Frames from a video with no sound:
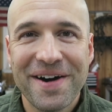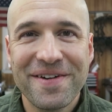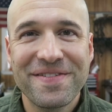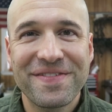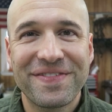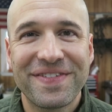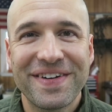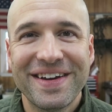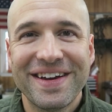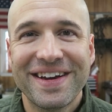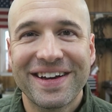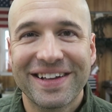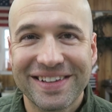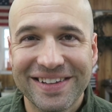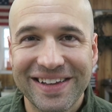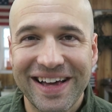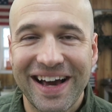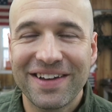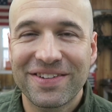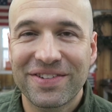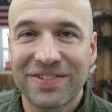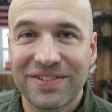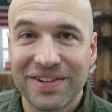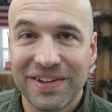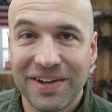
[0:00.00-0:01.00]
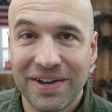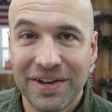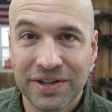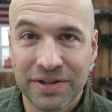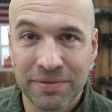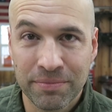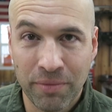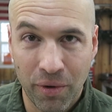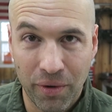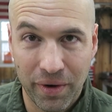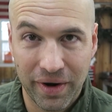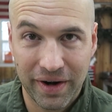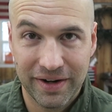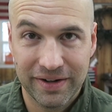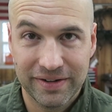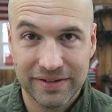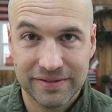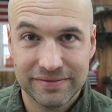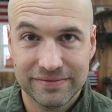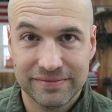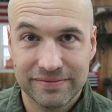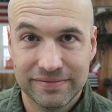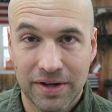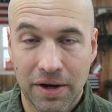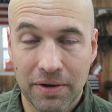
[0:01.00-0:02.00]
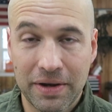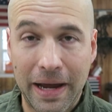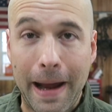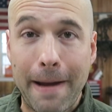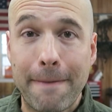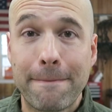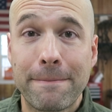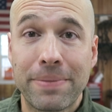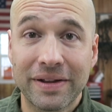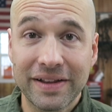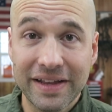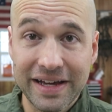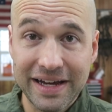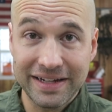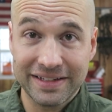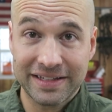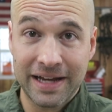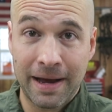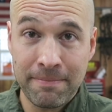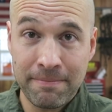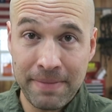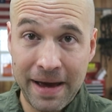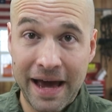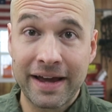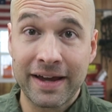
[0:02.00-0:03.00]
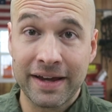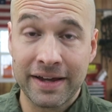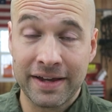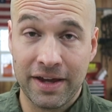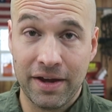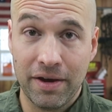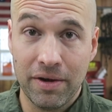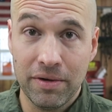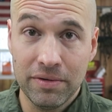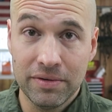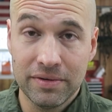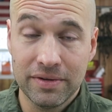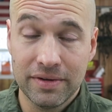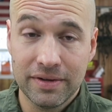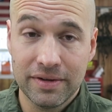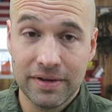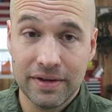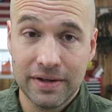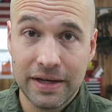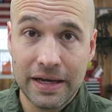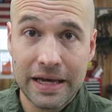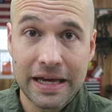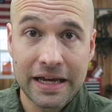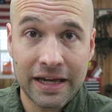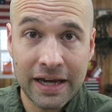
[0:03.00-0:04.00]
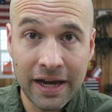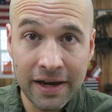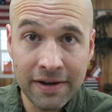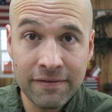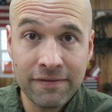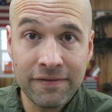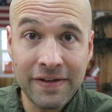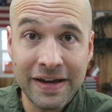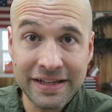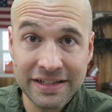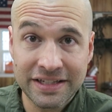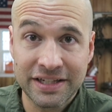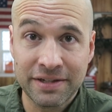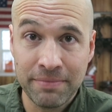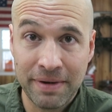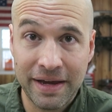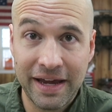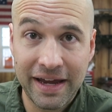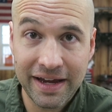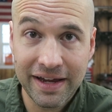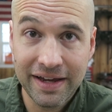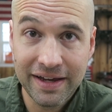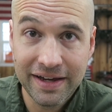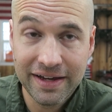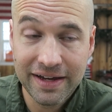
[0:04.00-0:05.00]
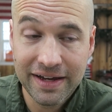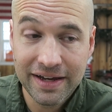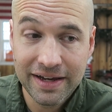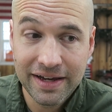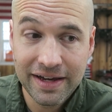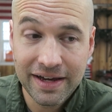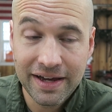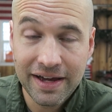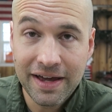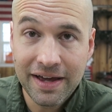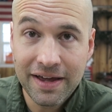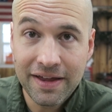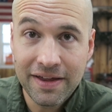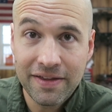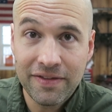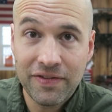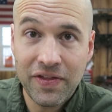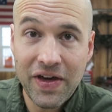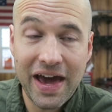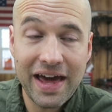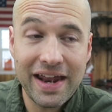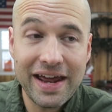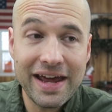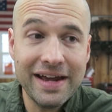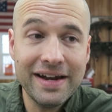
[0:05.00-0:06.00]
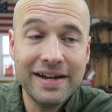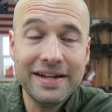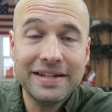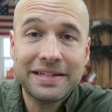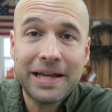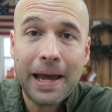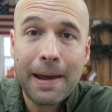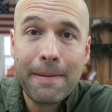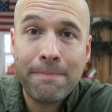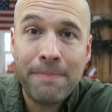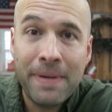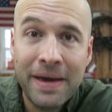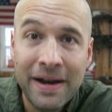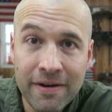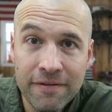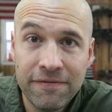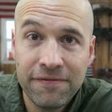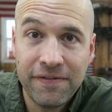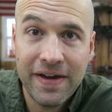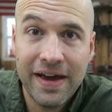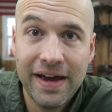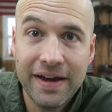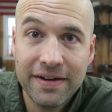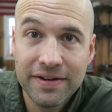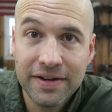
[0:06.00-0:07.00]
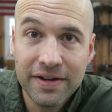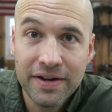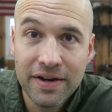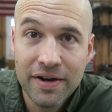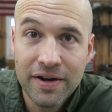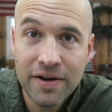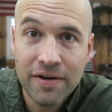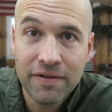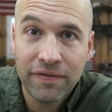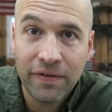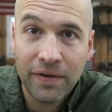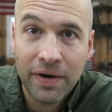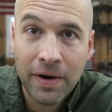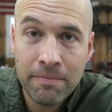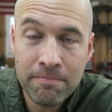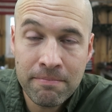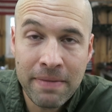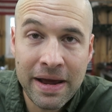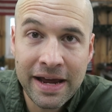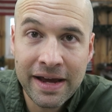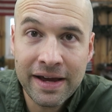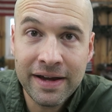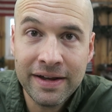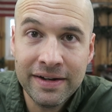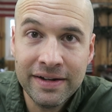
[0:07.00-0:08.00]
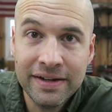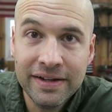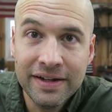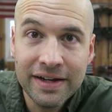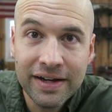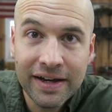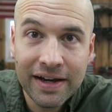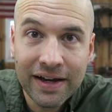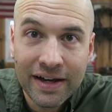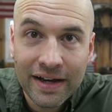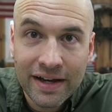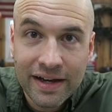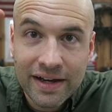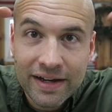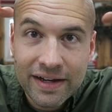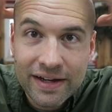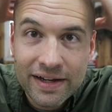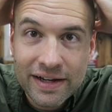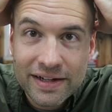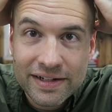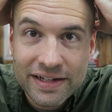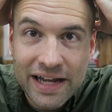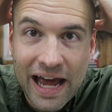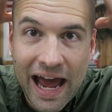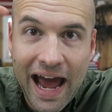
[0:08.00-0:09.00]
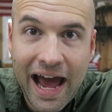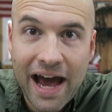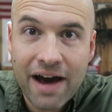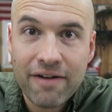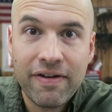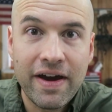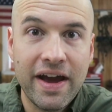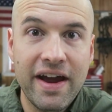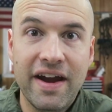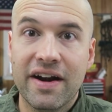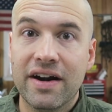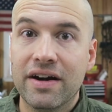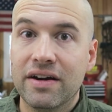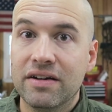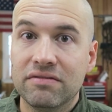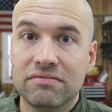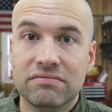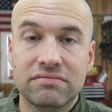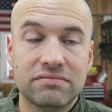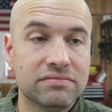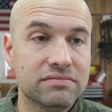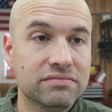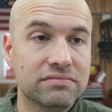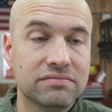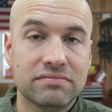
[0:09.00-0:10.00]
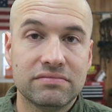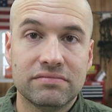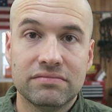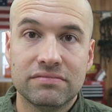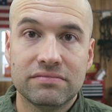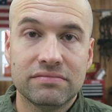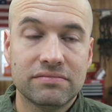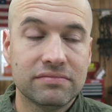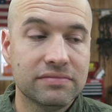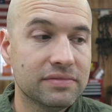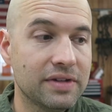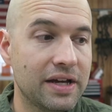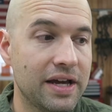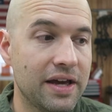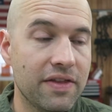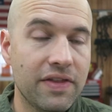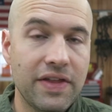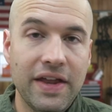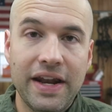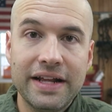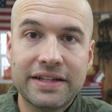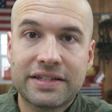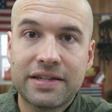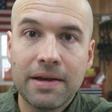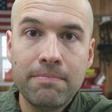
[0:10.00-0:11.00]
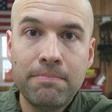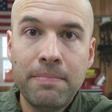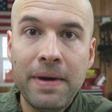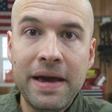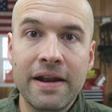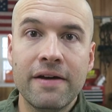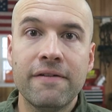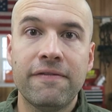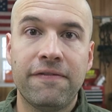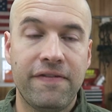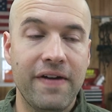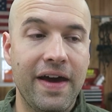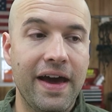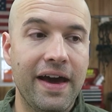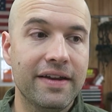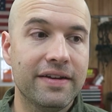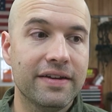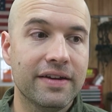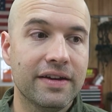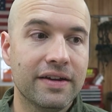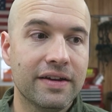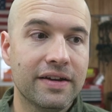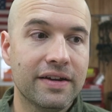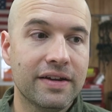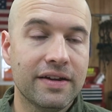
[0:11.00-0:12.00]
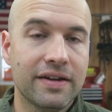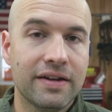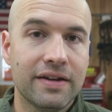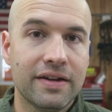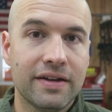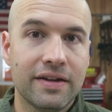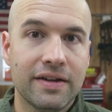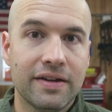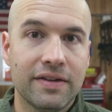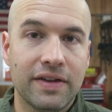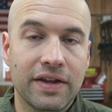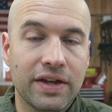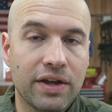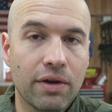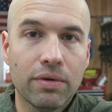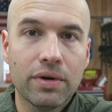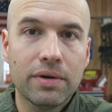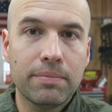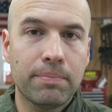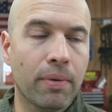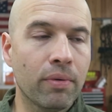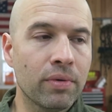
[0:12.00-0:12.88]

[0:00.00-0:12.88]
of less is more? Okay, please, I'm begging you, convince me that it is a benefit for a man to have hair. That it's a benefit that you were